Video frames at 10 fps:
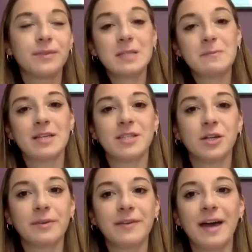This past
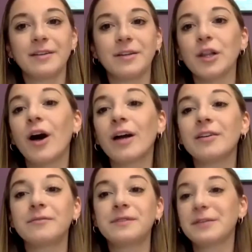year, we've had a lot
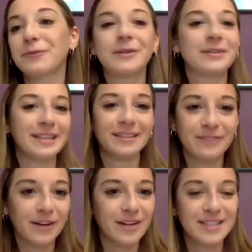of different
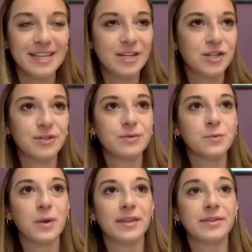various
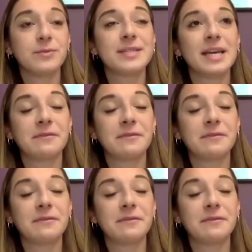issues with UCF